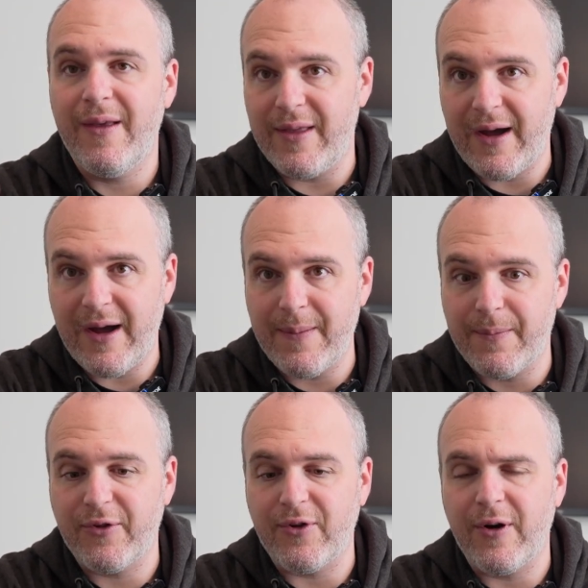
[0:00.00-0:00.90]
The
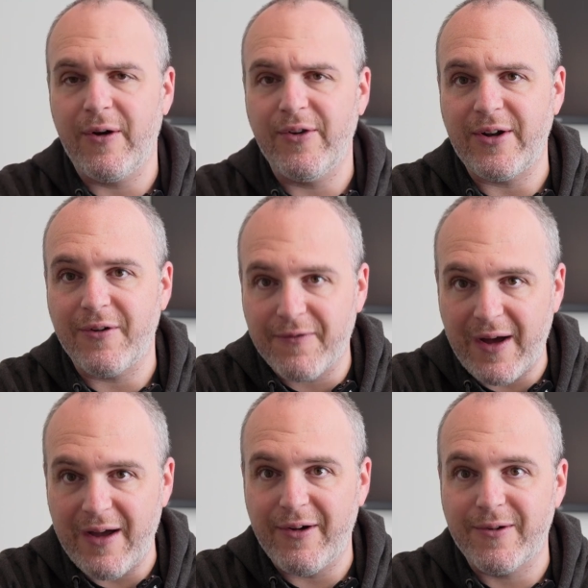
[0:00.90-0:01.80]
hyperstar is under
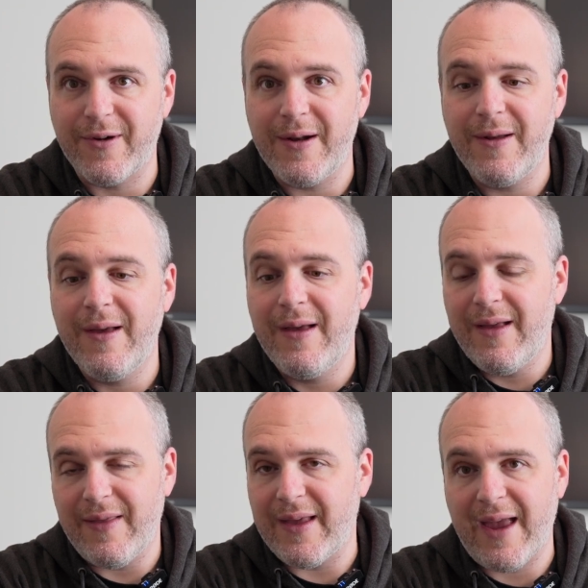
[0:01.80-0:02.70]
500
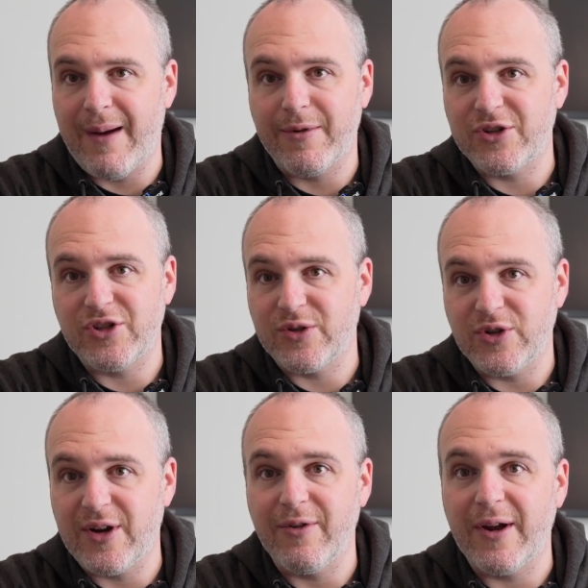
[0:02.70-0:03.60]
and the camera is just
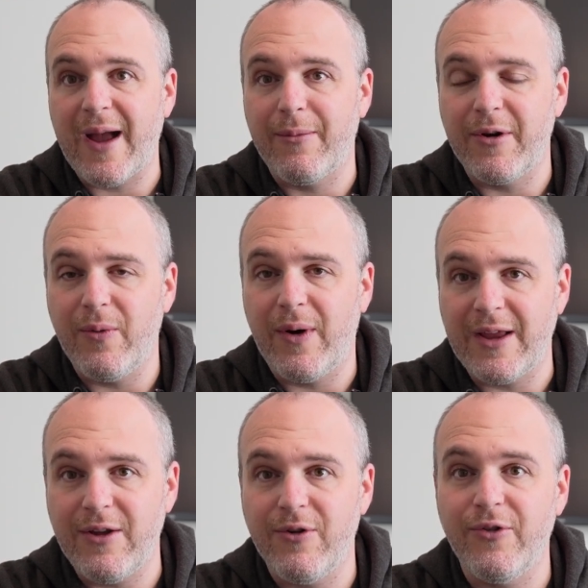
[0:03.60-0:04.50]
whichever camera you want
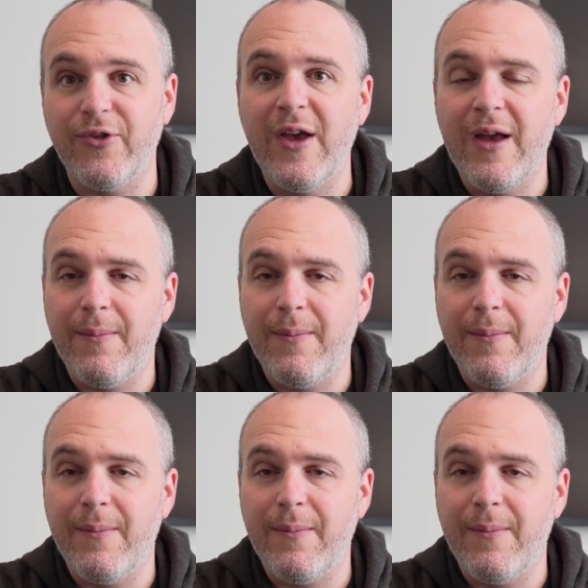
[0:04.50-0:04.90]
to use.